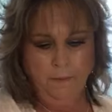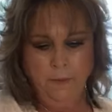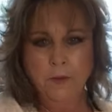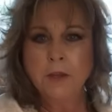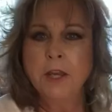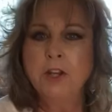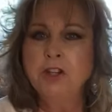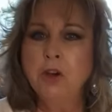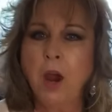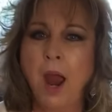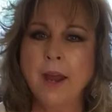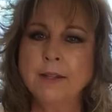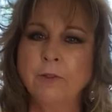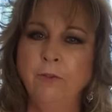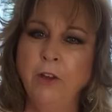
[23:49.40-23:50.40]
Did you
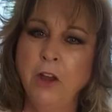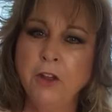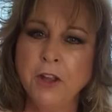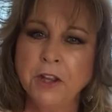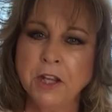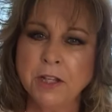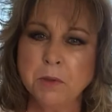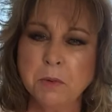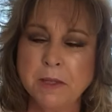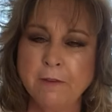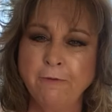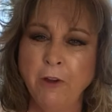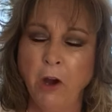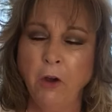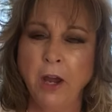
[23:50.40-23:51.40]
guys feel that this was a
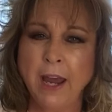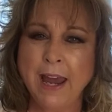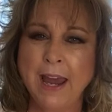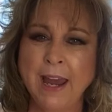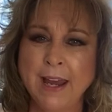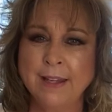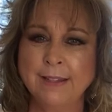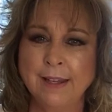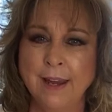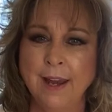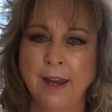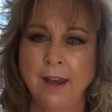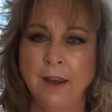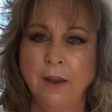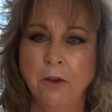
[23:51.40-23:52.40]
very
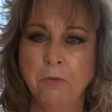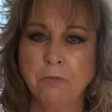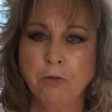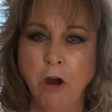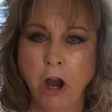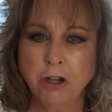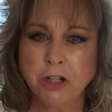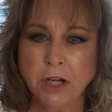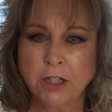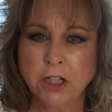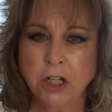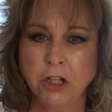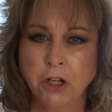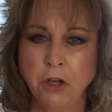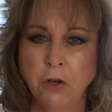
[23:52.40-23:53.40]
easy project to
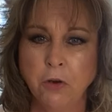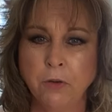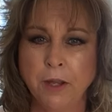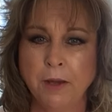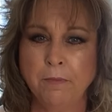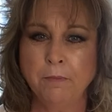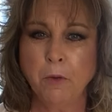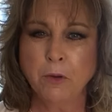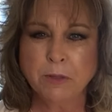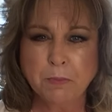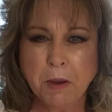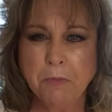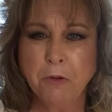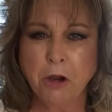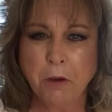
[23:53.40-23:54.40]
do, that most
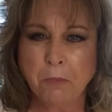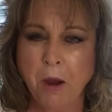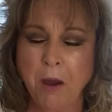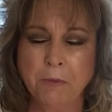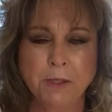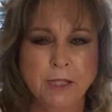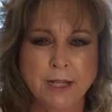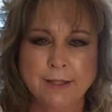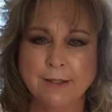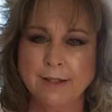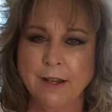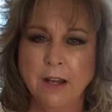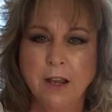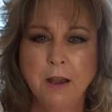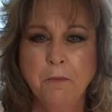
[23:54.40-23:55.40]
people could probably just
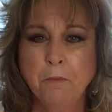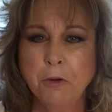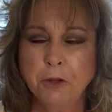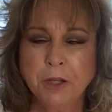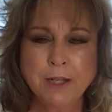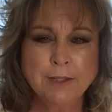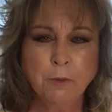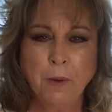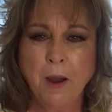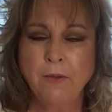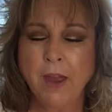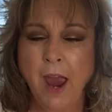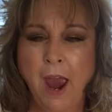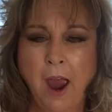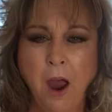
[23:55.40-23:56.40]
put these around the
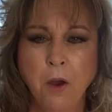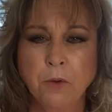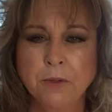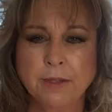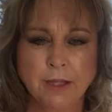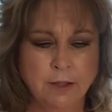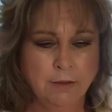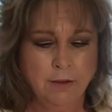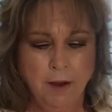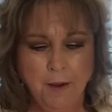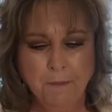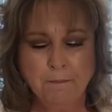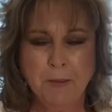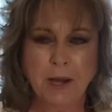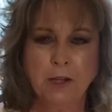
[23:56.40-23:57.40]
house and
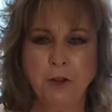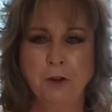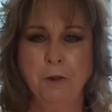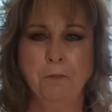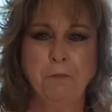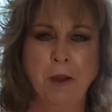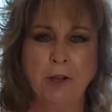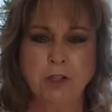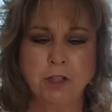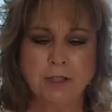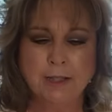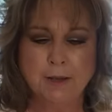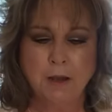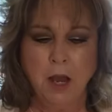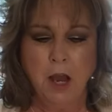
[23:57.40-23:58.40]
make little bunches
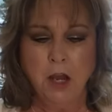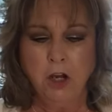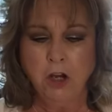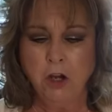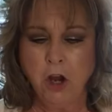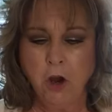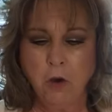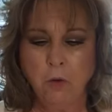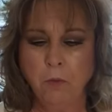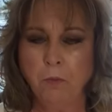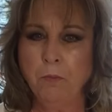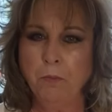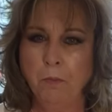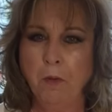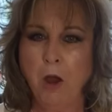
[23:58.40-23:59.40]
and, you know,
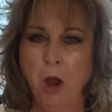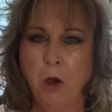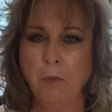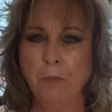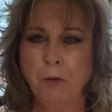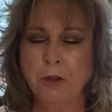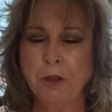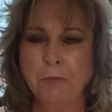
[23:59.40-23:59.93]
put them,